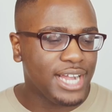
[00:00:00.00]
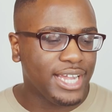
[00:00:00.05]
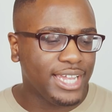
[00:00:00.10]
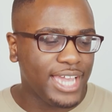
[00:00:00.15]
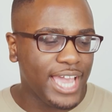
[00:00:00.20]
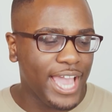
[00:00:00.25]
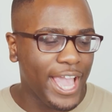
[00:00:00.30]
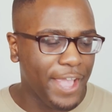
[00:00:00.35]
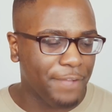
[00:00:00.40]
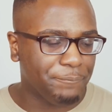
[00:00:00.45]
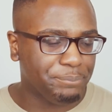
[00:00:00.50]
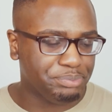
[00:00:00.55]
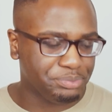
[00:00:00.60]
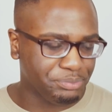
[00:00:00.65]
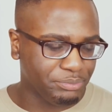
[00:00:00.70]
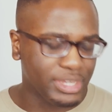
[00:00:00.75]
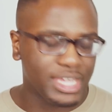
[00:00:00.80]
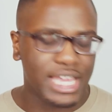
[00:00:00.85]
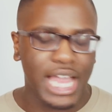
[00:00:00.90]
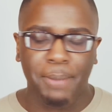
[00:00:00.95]
Okay,
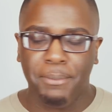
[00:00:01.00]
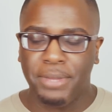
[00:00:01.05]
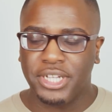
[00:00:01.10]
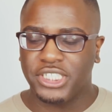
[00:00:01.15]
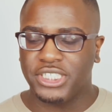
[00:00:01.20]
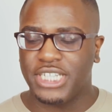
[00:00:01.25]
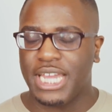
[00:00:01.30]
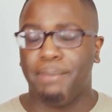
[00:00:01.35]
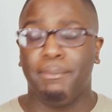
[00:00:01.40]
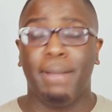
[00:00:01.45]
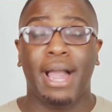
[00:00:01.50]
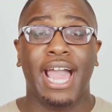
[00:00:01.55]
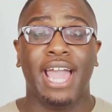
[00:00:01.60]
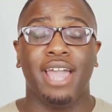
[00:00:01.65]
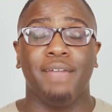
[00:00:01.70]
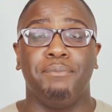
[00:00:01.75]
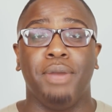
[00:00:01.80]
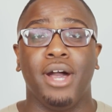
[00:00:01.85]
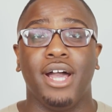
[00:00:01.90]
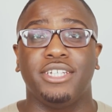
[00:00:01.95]
I'm gonna share
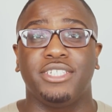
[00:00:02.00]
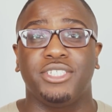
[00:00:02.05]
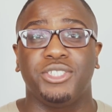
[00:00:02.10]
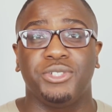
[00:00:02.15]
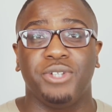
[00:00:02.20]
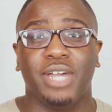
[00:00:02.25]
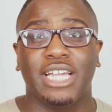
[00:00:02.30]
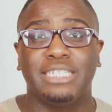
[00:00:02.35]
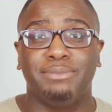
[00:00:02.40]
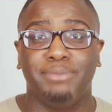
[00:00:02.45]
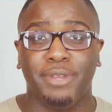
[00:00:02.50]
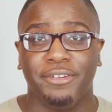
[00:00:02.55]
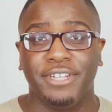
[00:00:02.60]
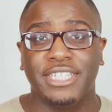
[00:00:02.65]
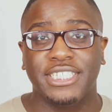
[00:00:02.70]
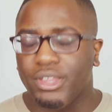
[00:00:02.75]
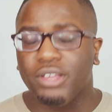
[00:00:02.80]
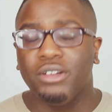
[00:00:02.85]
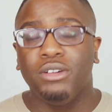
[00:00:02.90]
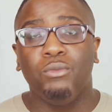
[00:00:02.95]
my personal experience.